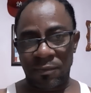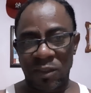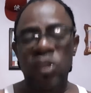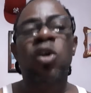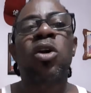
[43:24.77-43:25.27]

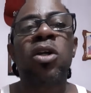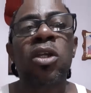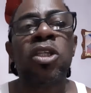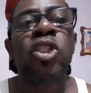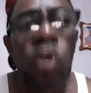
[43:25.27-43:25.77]
So
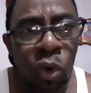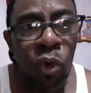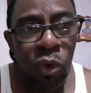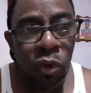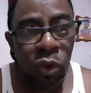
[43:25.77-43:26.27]

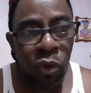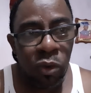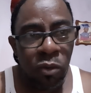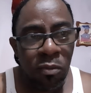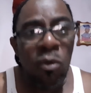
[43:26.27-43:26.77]
you
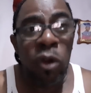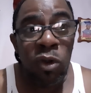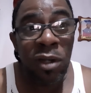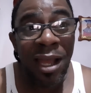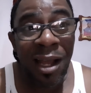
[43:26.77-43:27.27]
more
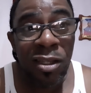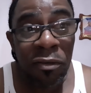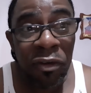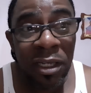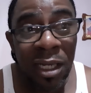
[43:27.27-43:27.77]
look like a your
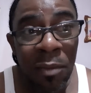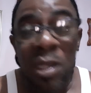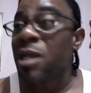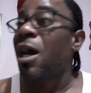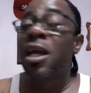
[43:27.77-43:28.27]
friend them,
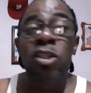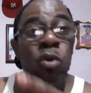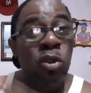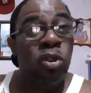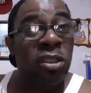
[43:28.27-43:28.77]
because
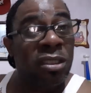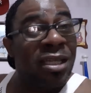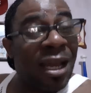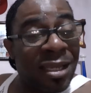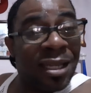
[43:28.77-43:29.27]
you did
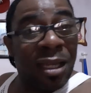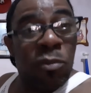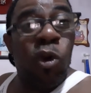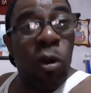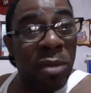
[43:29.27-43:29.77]
that in a them
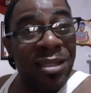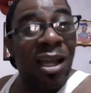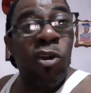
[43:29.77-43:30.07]
comment.